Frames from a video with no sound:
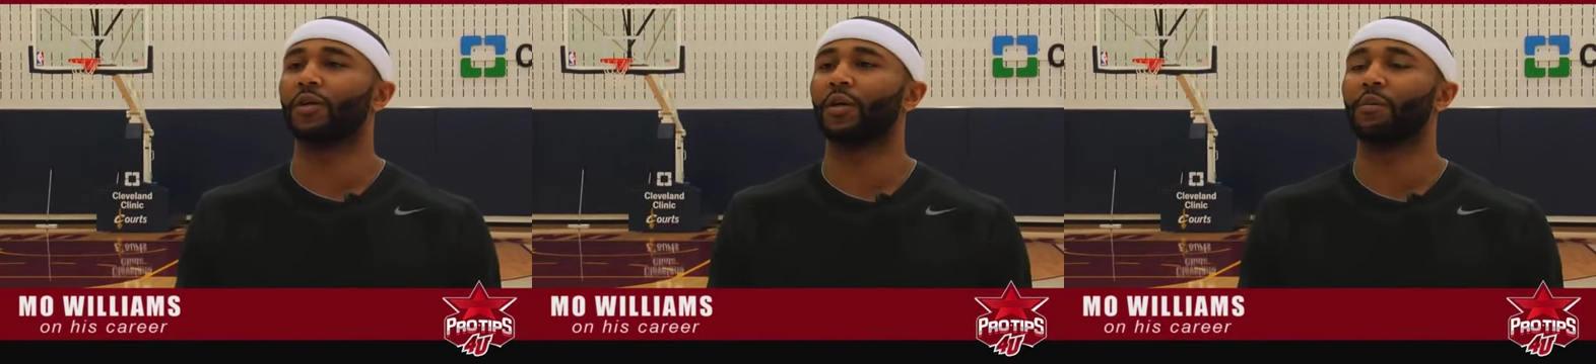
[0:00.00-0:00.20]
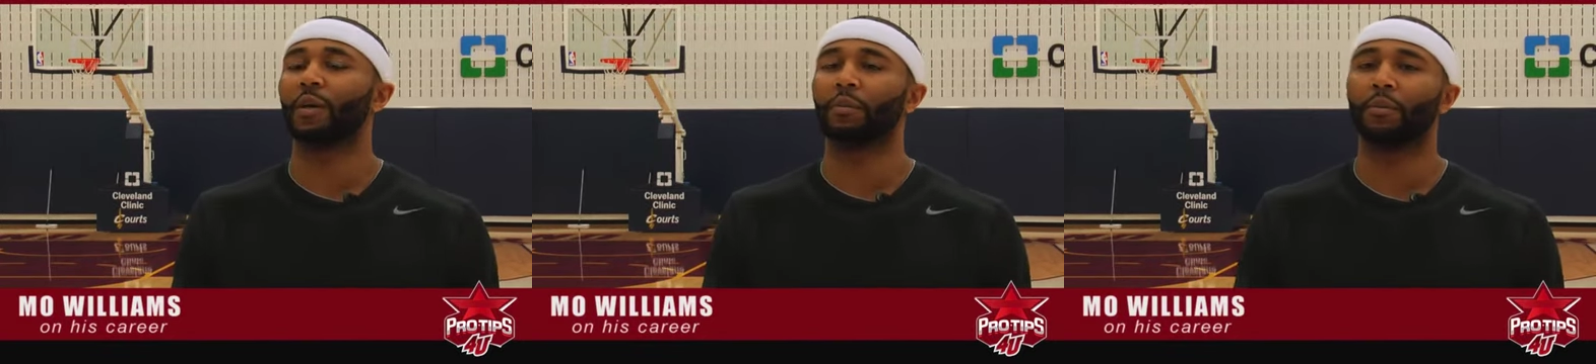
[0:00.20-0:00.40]

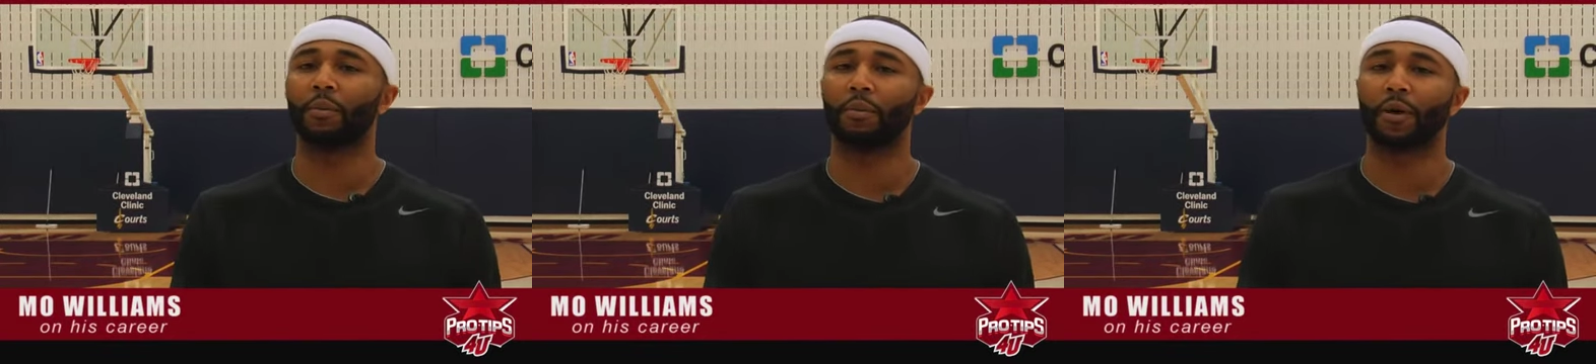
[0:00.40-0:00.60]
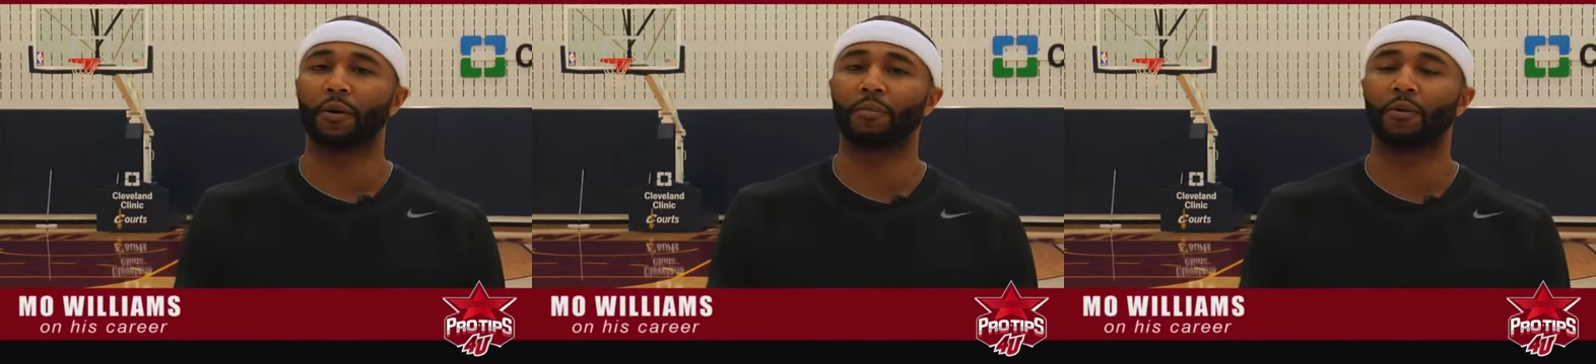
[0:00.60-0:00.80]
It made me a
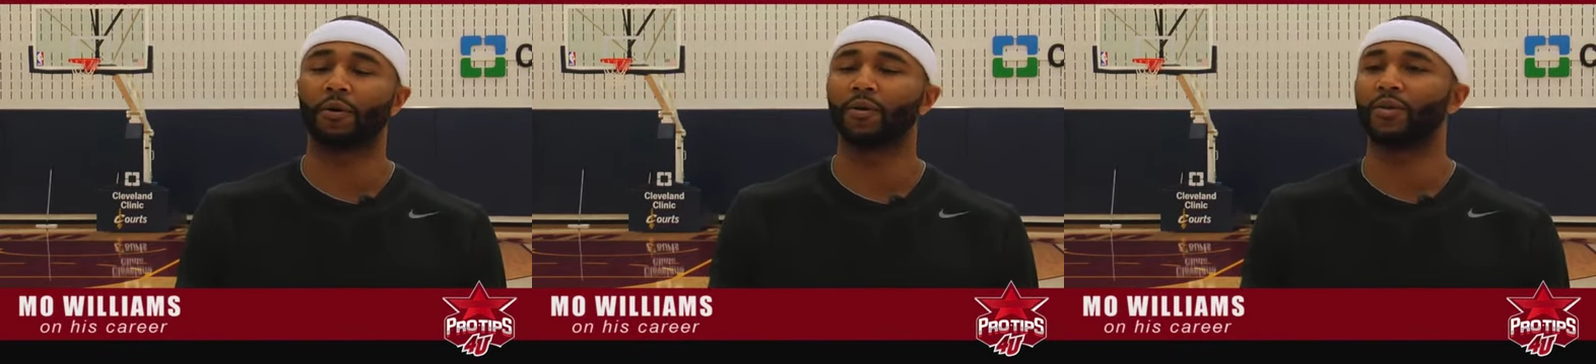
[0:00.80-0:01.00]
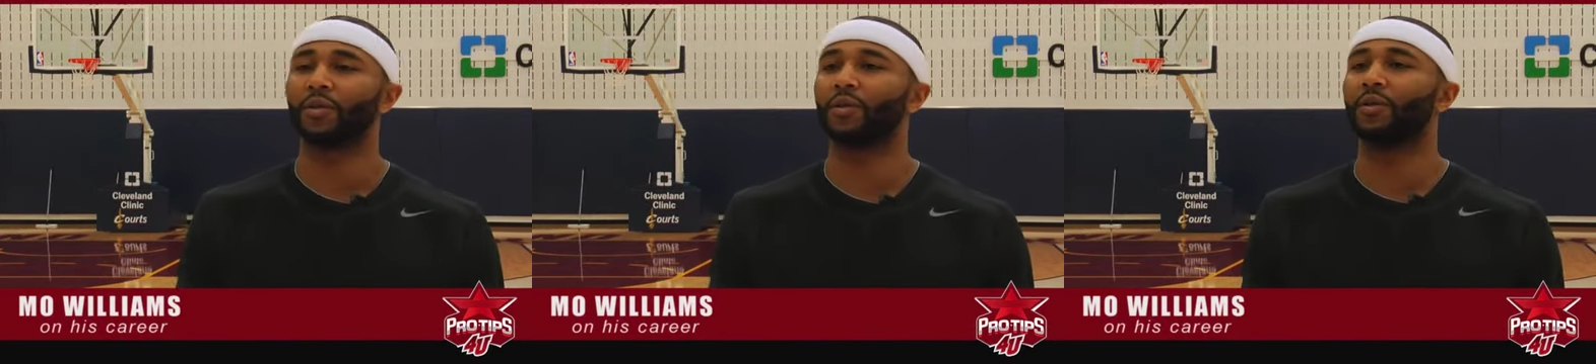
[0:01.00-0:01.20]
better
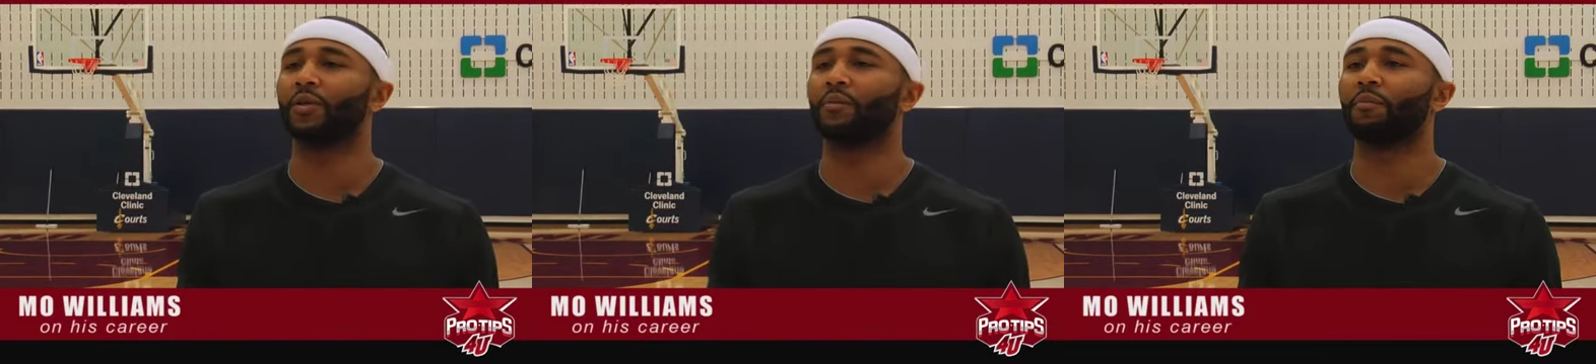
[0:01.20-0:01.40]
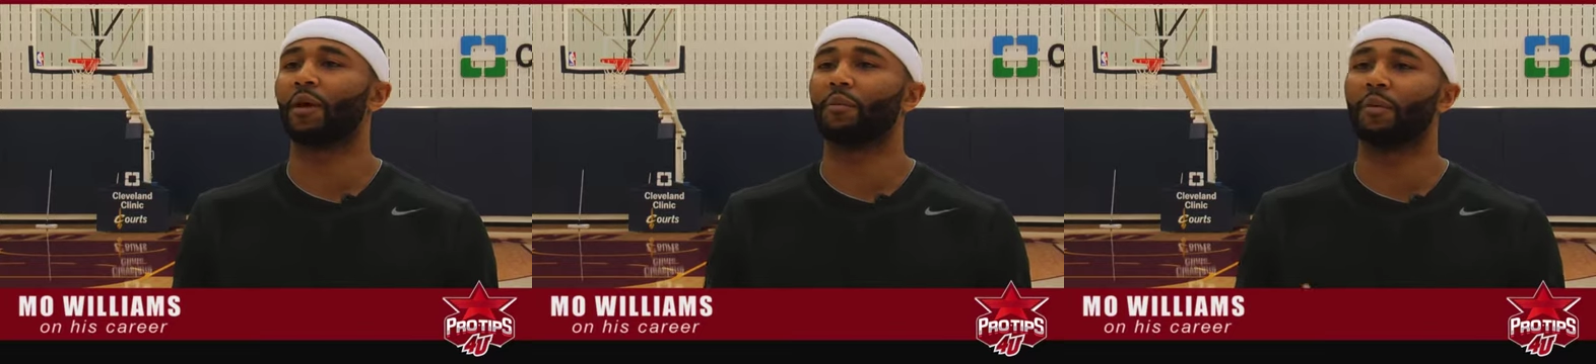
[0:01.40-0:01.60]
person,
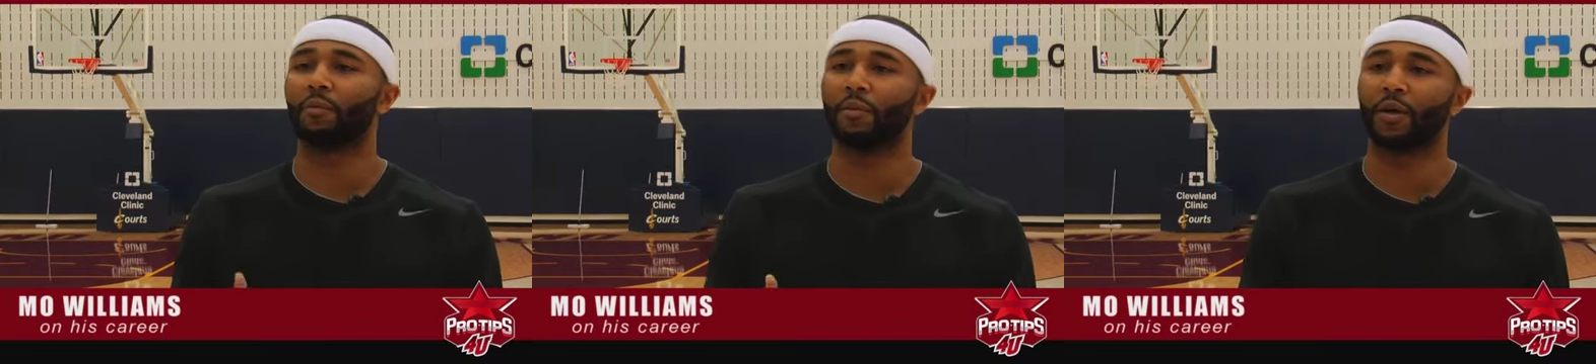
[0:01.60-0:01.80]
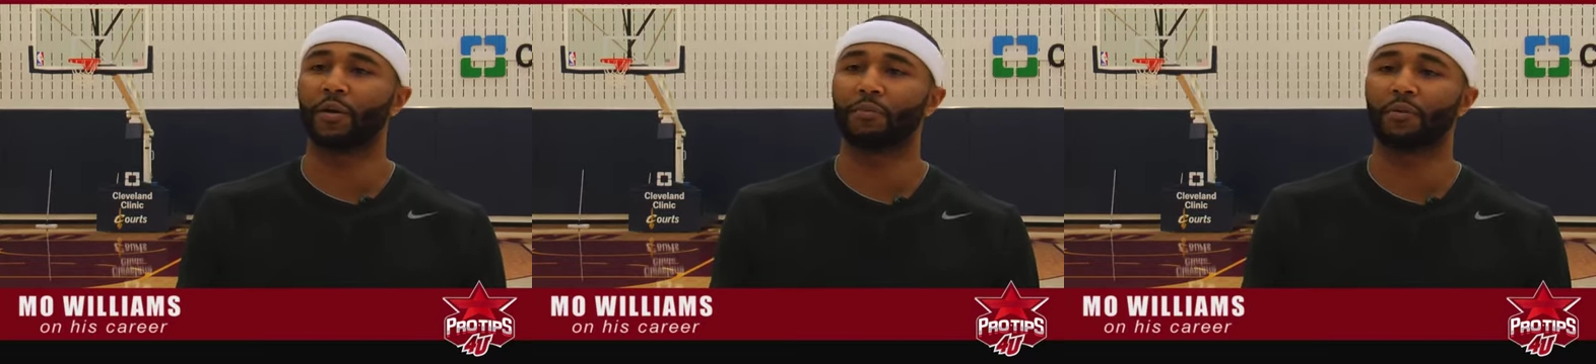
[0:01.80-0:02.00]
it made me a
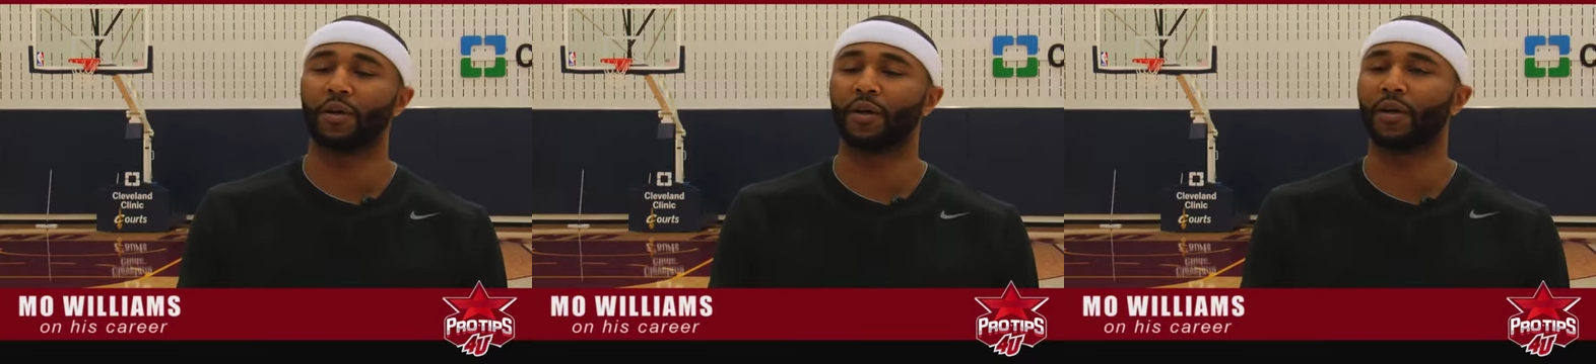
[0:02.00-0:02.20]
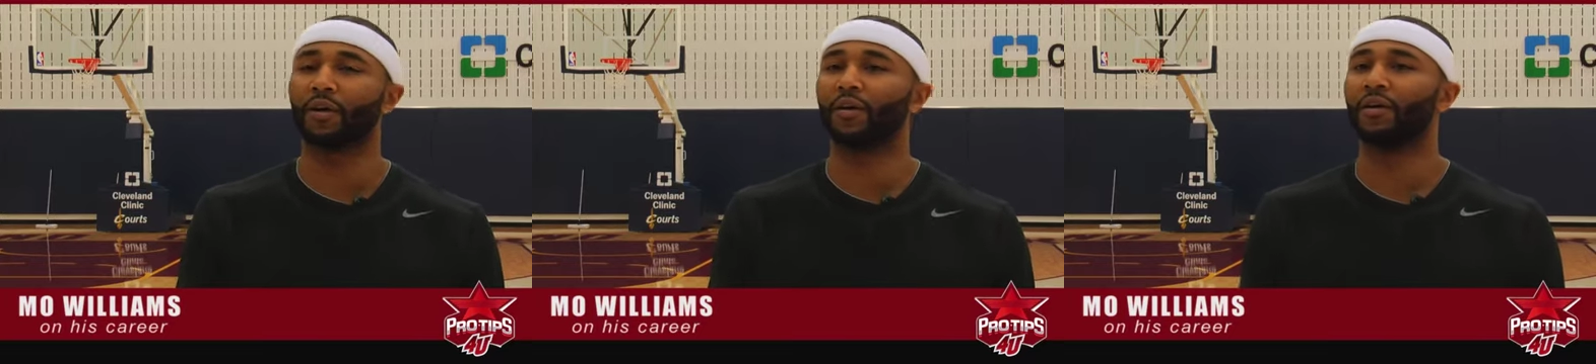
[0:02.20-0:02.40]
better
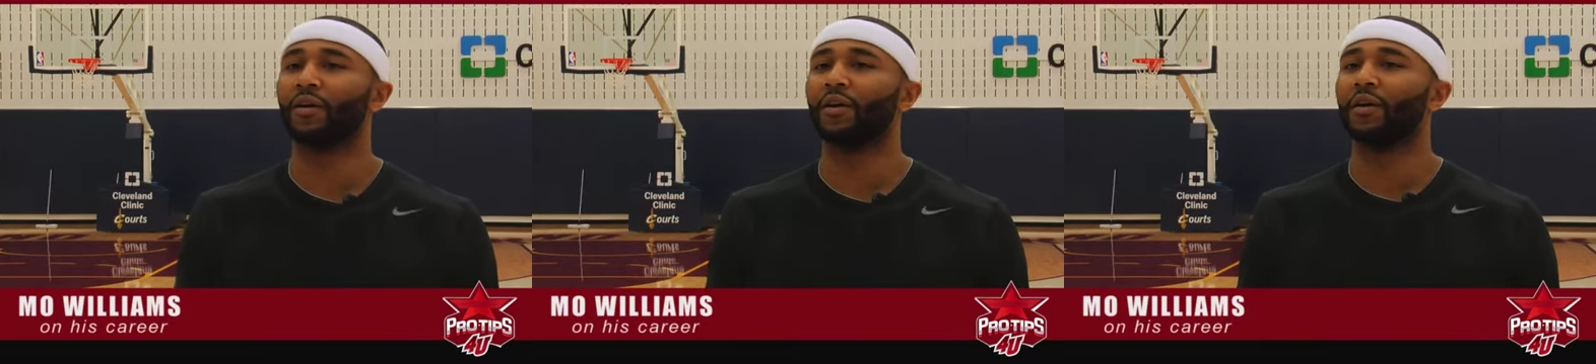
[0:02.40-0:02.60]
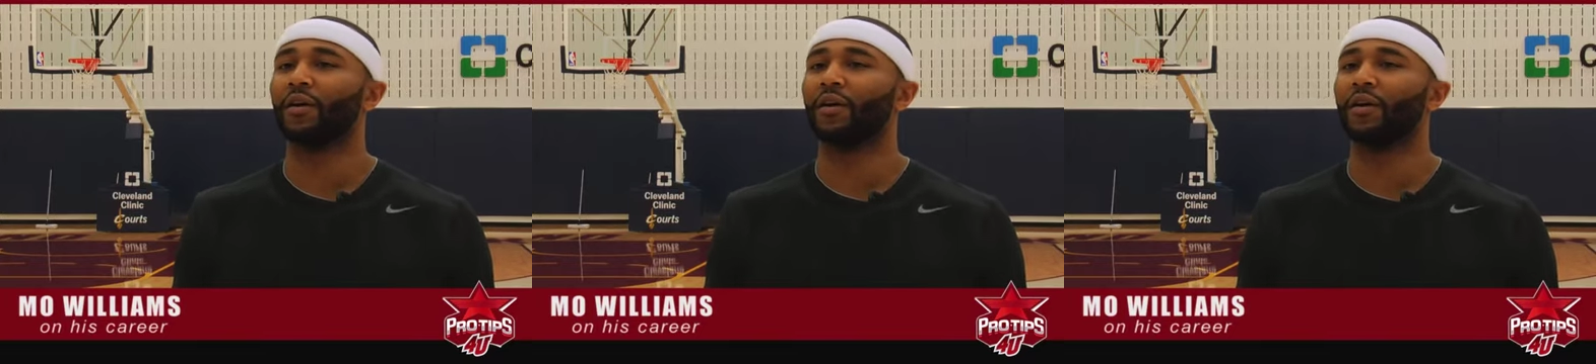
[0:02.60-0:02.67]
player.